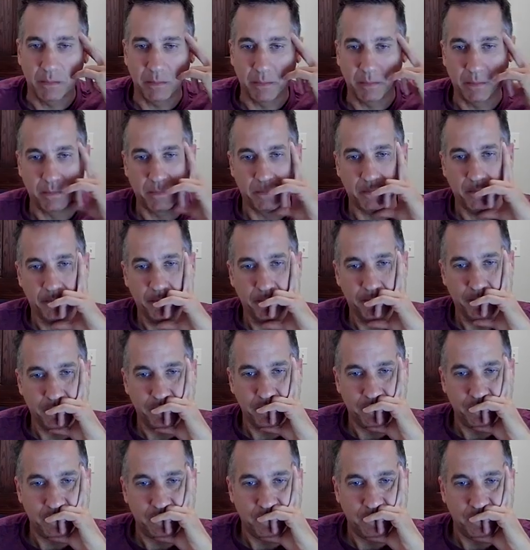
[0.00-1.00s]
to their advantage.
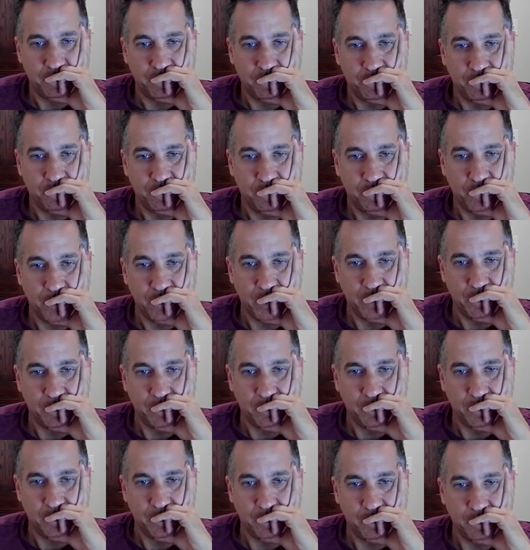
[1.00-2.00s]

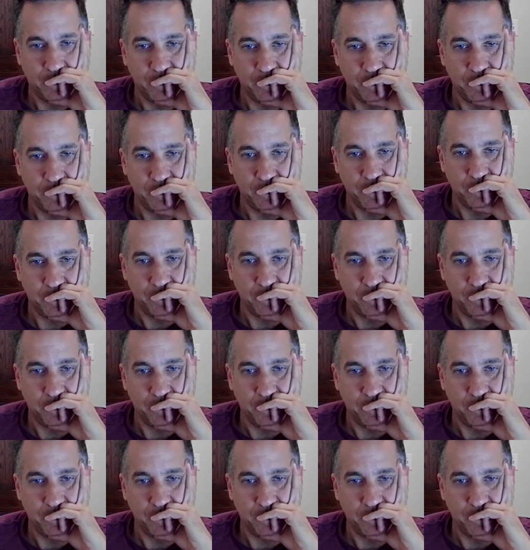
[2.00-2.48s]
Instead, we try to have